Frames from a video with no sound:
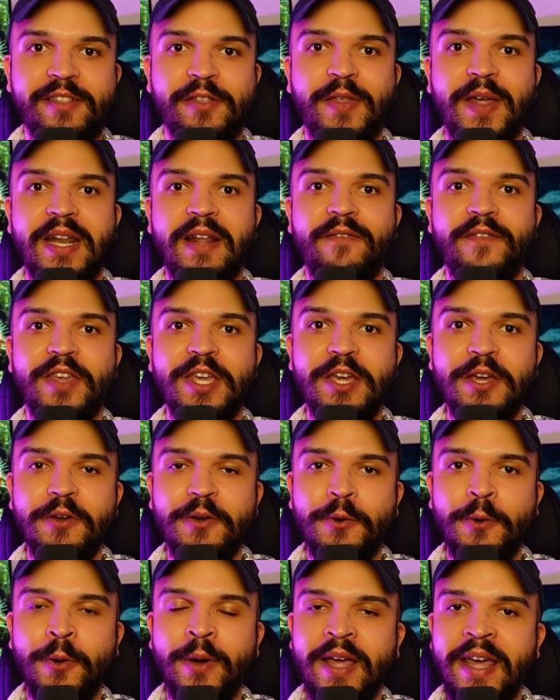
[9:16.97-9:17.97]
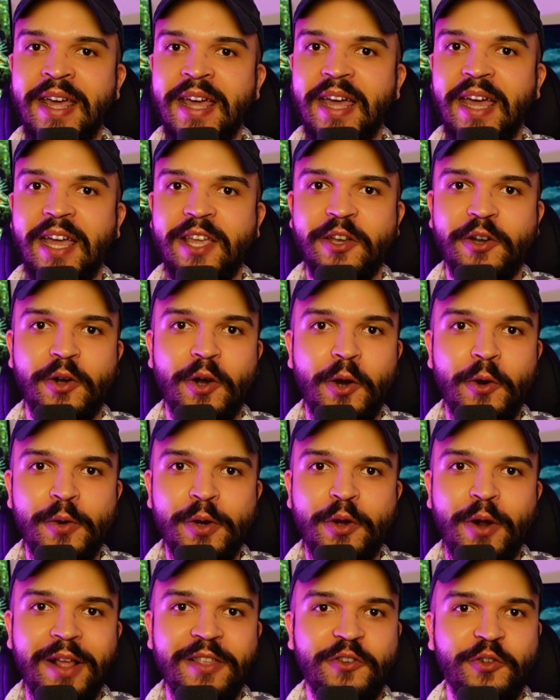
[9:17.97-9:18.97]
So then if you, in your
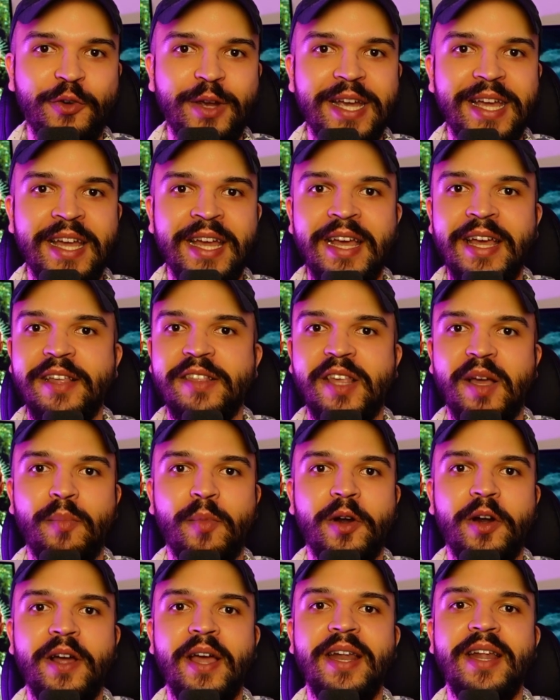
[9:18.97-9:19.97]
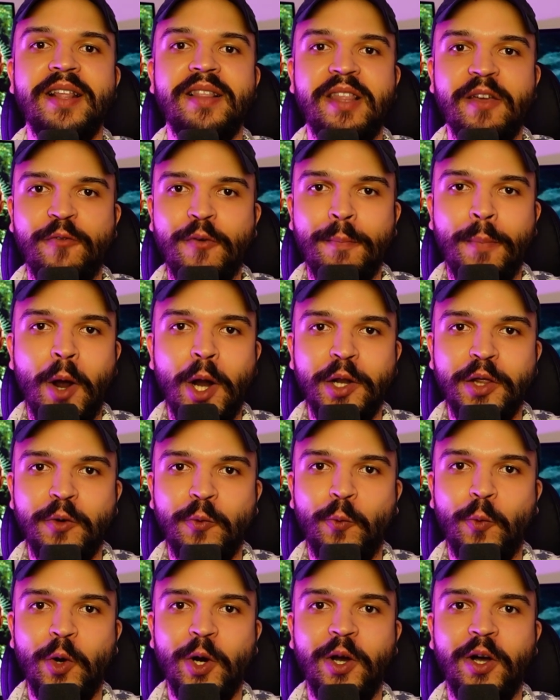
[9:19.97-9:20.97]
own country, somewhere in a different part of the
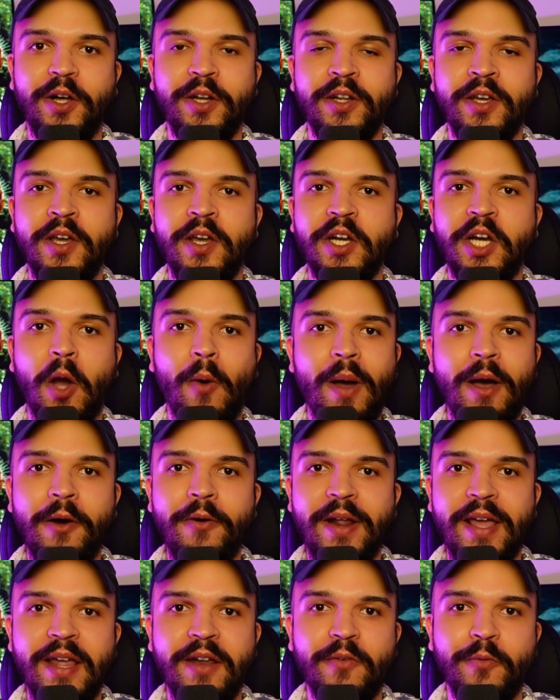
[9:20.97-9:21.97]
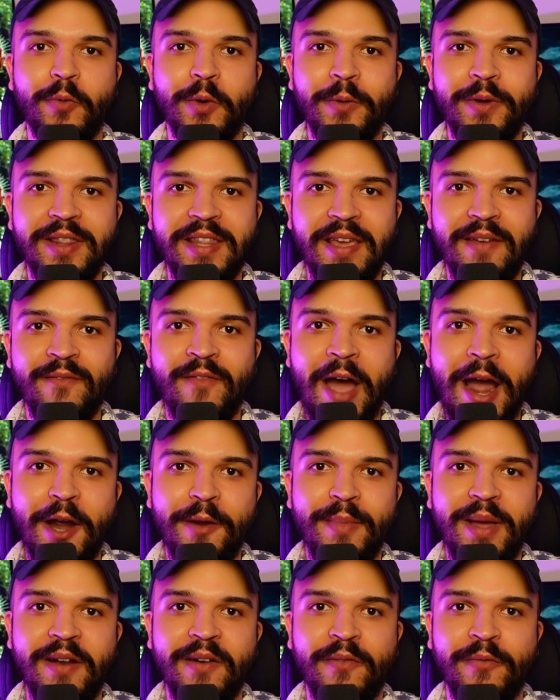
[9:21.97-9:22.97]
world, go out and ruin the
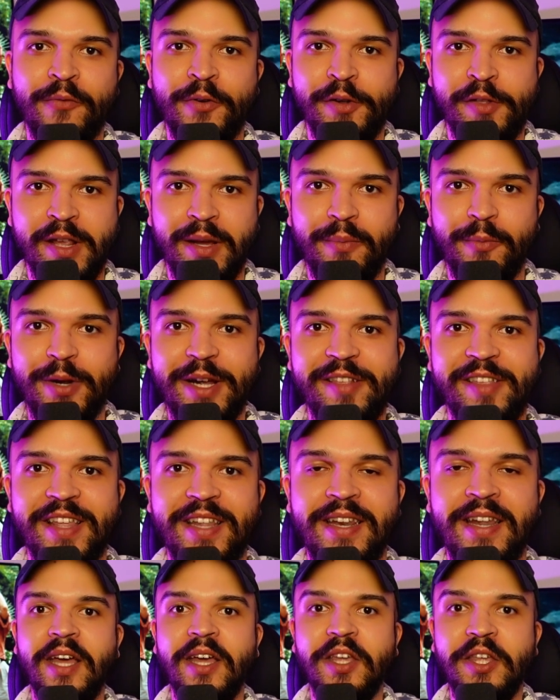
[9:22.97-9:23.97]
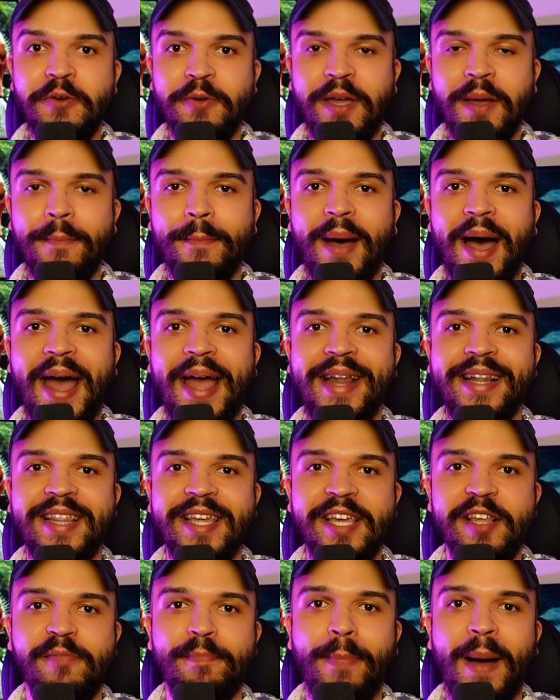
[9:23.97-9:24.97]
environment for some reason, you can buy
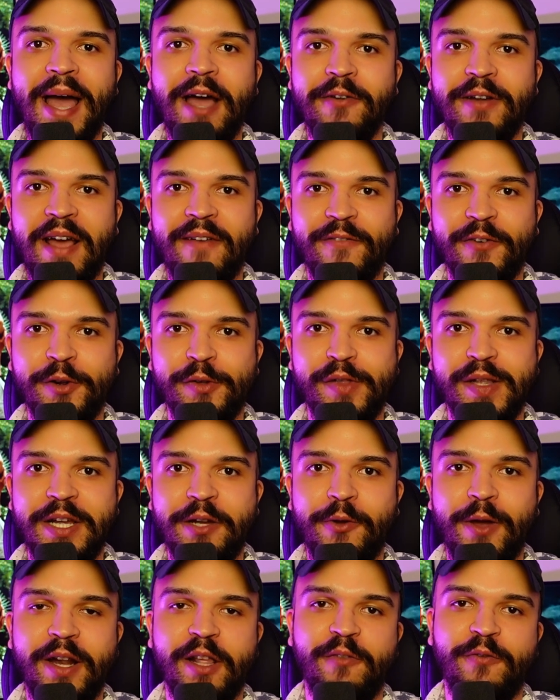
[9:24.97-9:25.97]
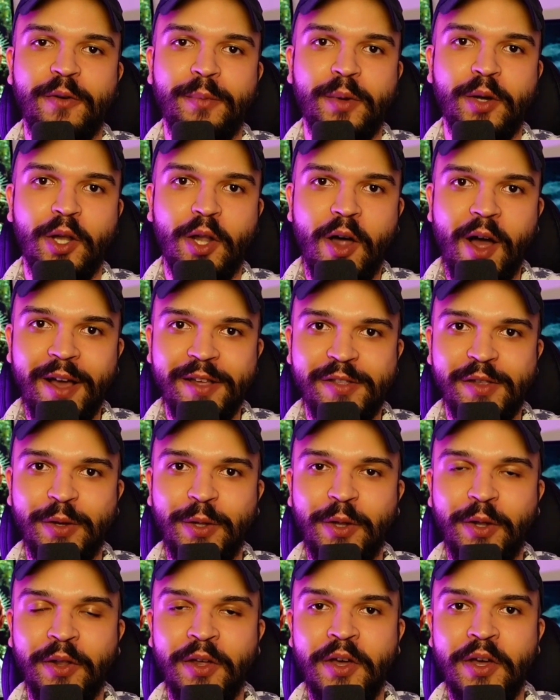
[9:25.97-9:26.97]
these biodiversity credits from
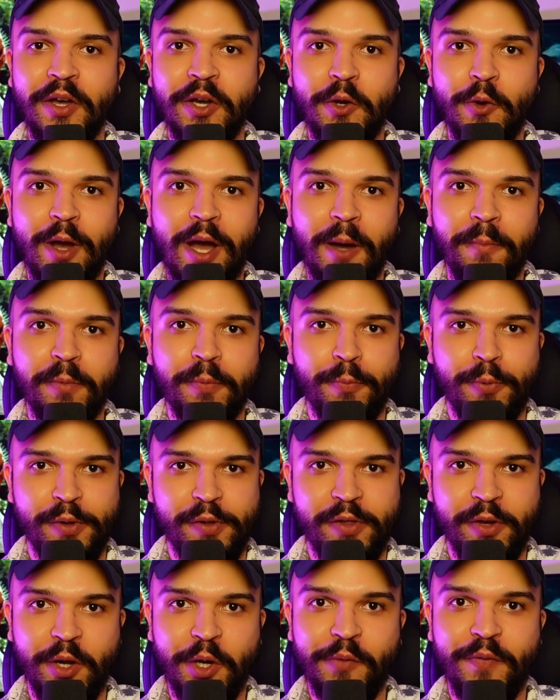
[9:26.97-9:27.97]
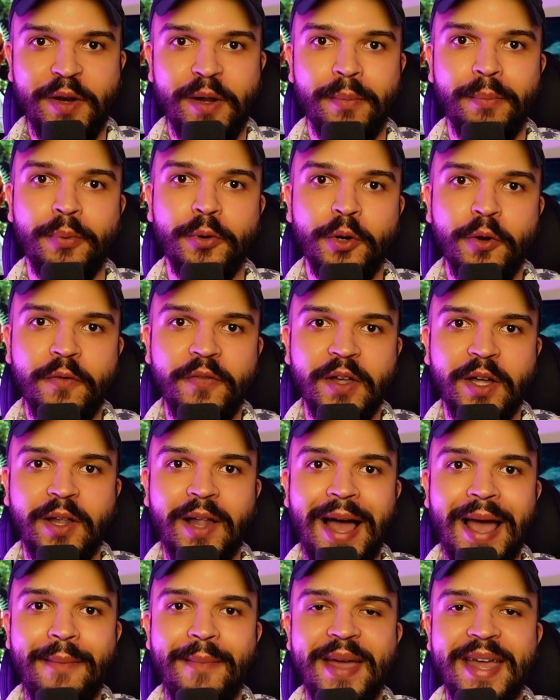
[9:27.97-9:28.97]
Colossal, who helped preserve and improve the
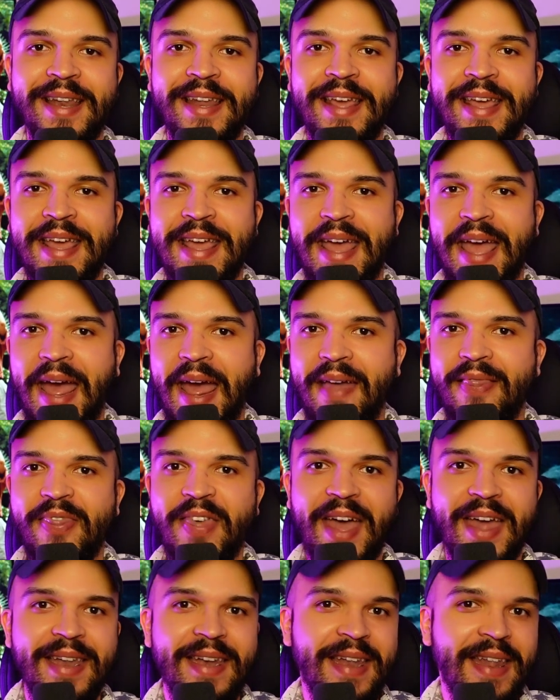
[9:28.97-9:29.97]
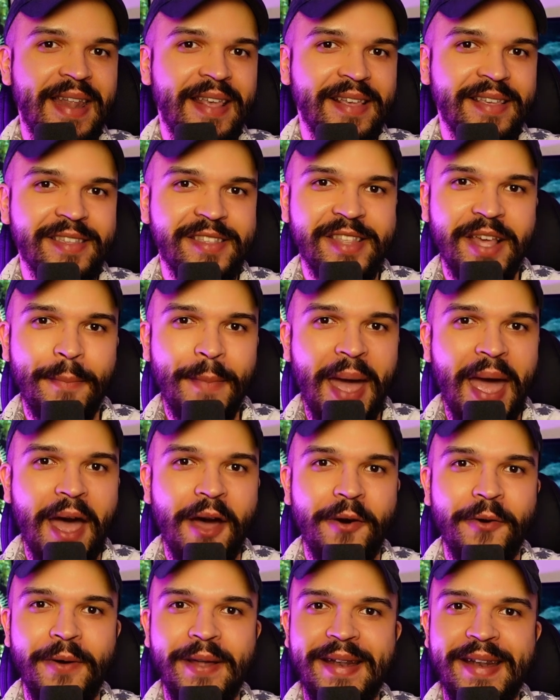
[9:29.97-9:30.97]
climate, and then
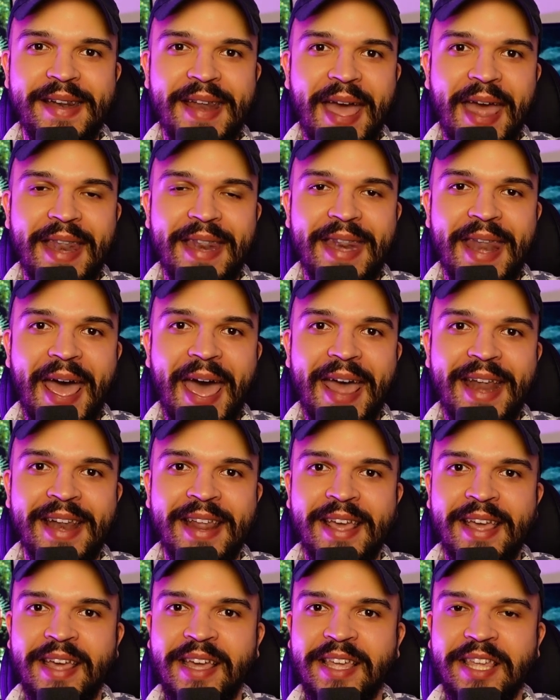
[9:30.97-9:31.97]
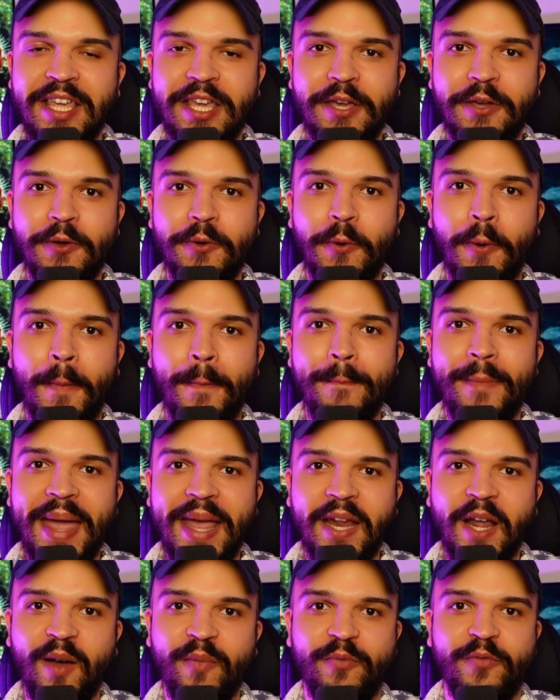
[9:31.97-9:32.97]
somehow net-net, you
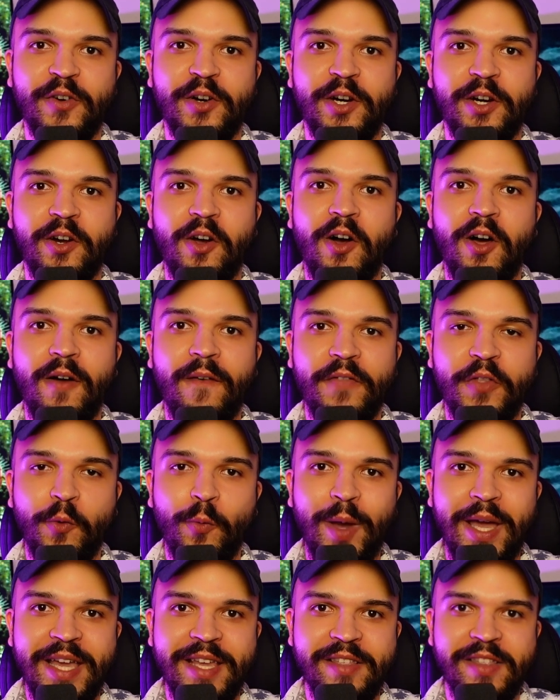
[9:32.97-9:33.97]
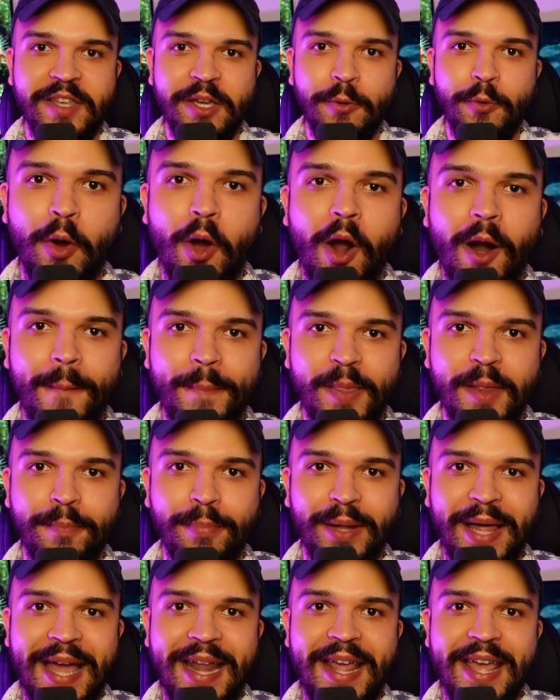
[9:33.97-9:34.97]
made up for all of the ways you harmed the
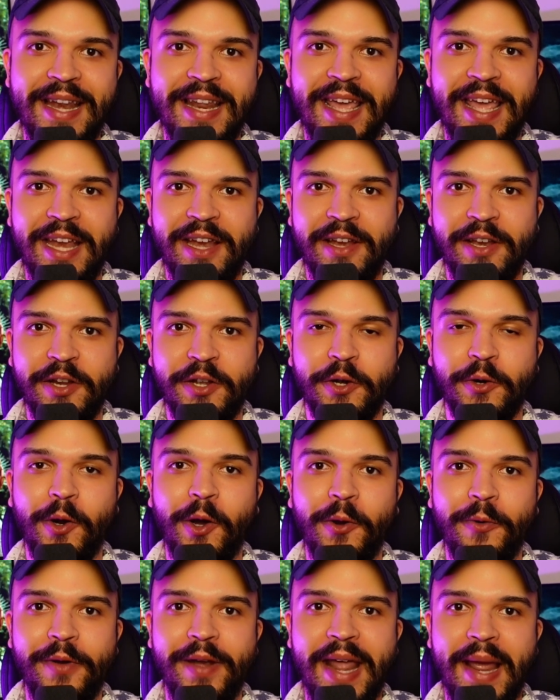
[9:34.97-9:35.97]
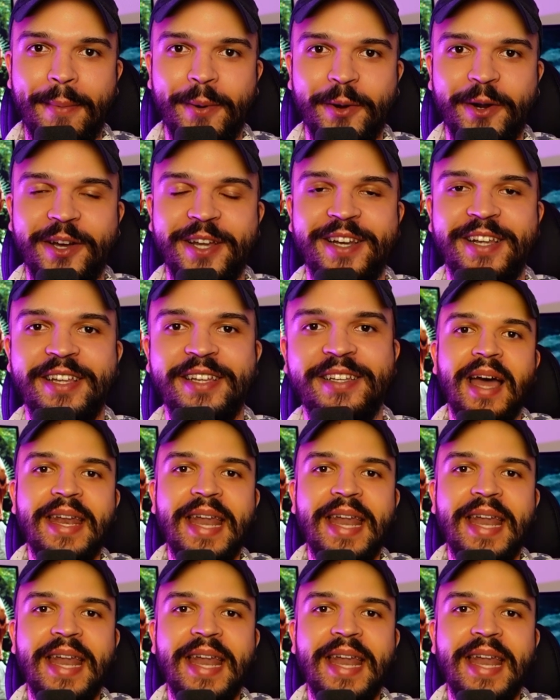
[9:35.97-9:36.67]
planet in your own neighborhood.